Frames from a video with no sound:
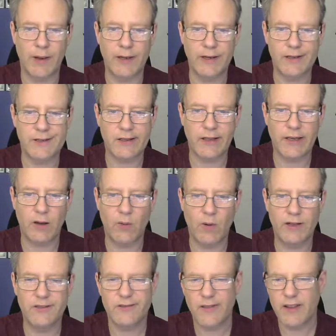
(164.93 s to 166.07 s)
I'm going to just click it
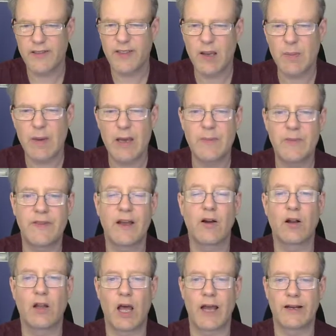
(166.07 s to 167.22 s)
once. I think maybe they're
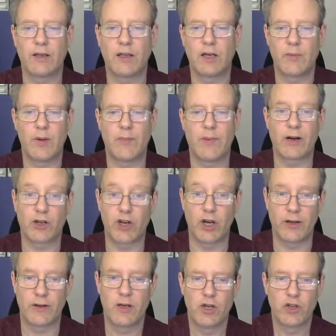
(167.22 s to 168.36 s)
aligned a little bit better. Good.
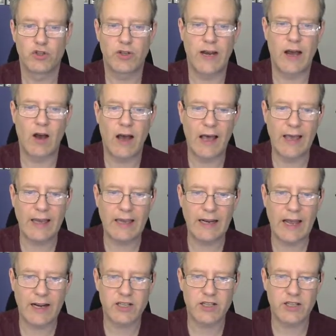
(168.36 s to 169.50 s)
So now I can
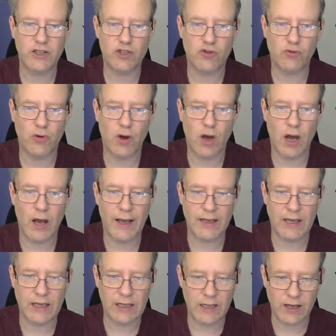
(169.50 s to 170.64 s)
actually draw, I
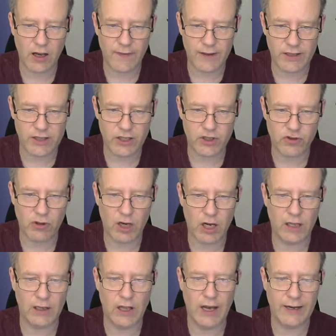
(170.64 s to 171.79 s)
can click on this and draw
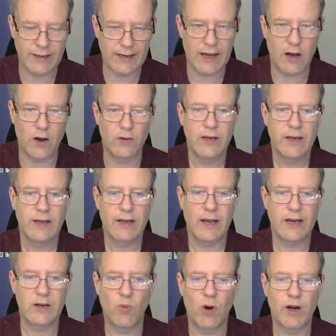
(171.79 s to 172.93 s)
a line down. Now I
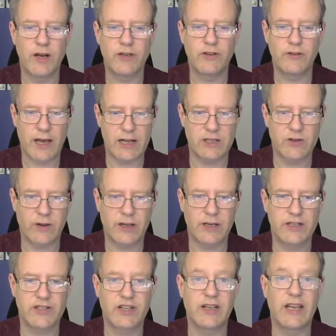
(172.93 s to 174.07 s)
didn't want to do that, so I'm
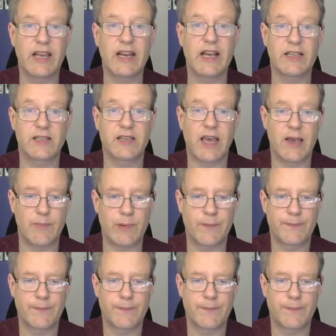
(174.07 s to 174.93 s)
just going to hit escape.